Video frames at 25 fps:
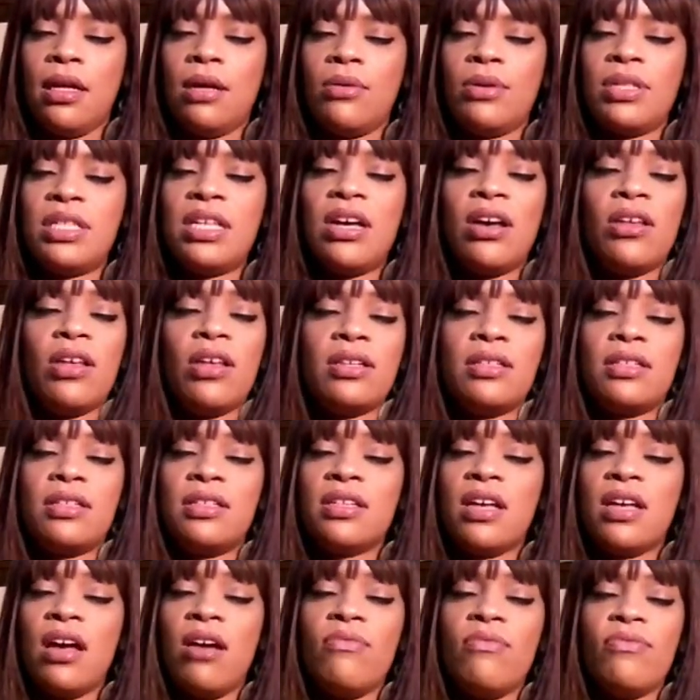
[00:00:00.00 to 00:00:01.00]
I would tell that
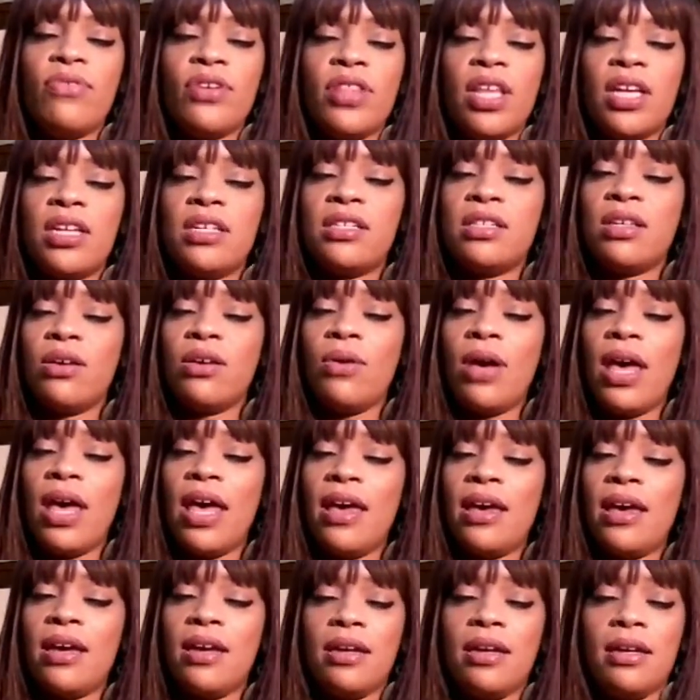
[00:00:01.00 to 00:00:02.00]
discomfort that it's
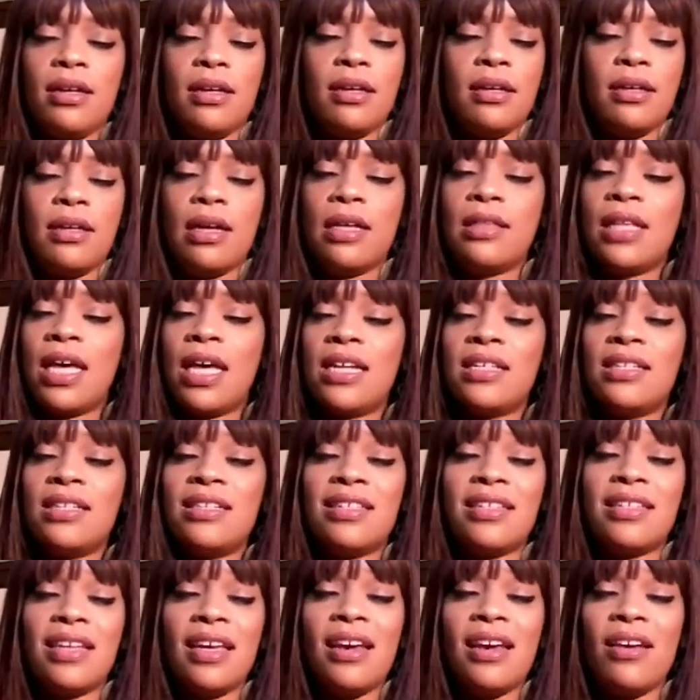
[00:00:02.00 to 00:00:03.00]
okay and that
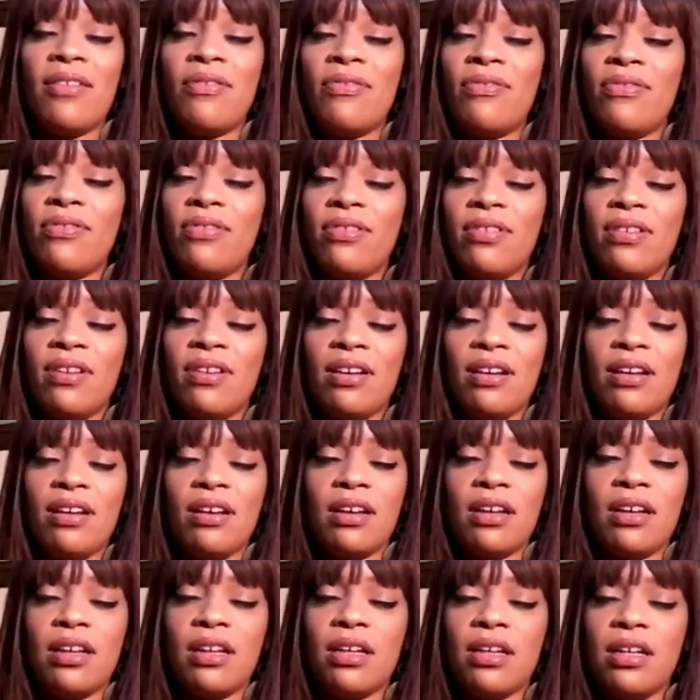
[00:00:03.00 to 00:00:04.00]
it's safe,
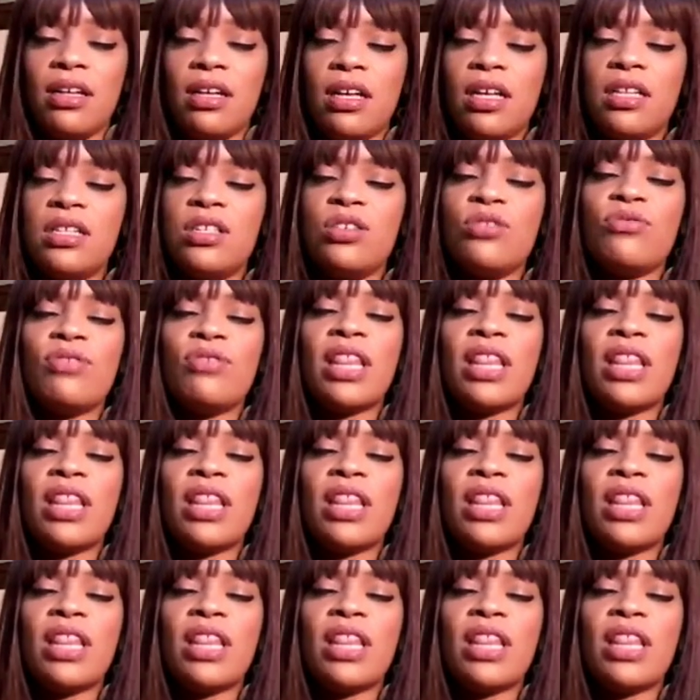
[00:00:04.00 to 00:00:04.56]
and to